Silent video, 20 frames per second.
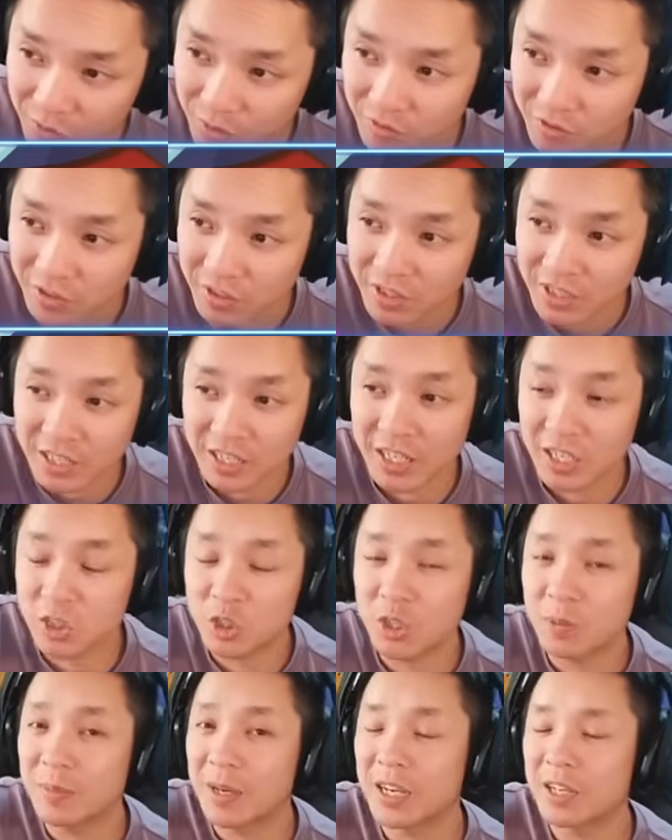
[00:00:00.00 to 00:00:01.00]
We've got the
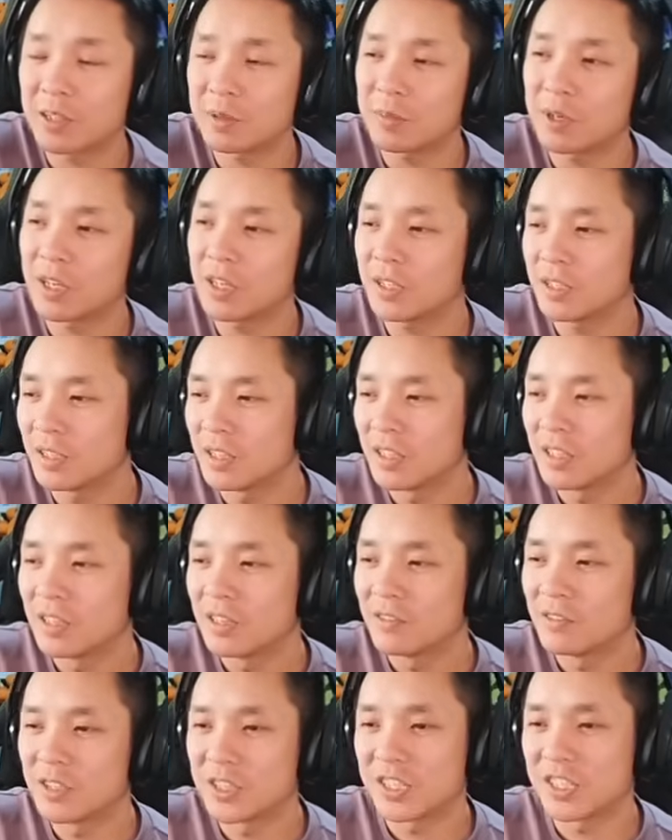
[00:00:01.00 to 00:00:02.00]
Electric Magnemite
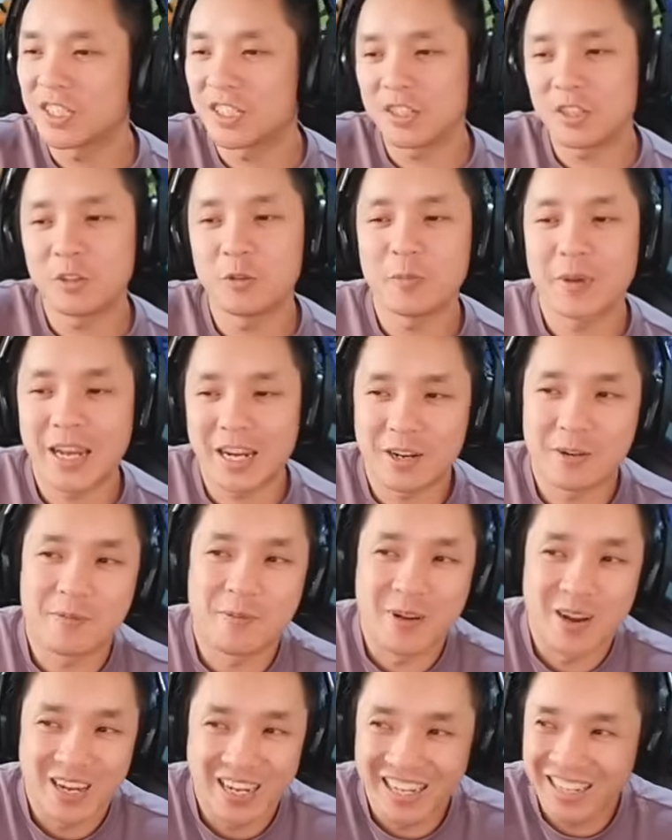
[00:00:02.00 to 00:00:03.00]
versus Steel
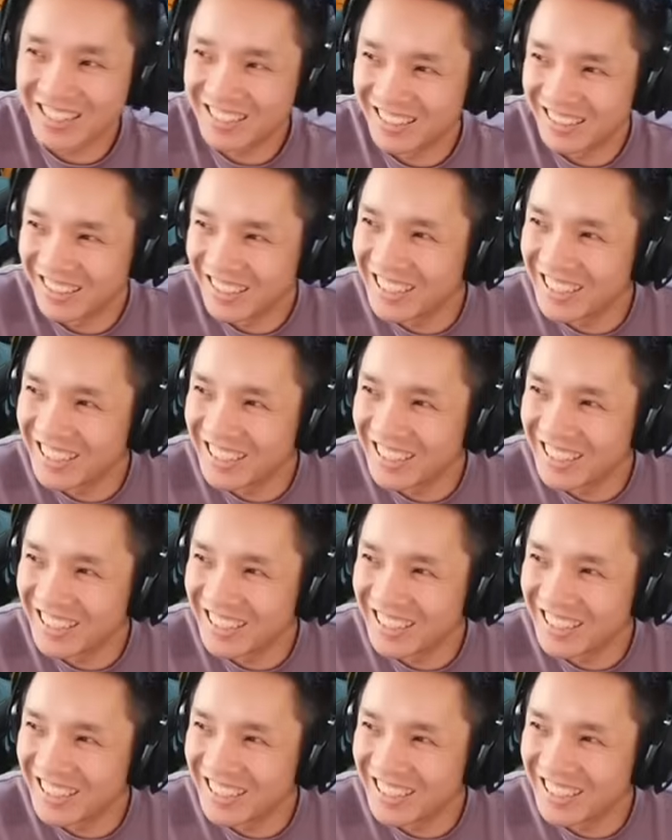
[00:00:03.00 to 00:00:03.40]
Magnemite.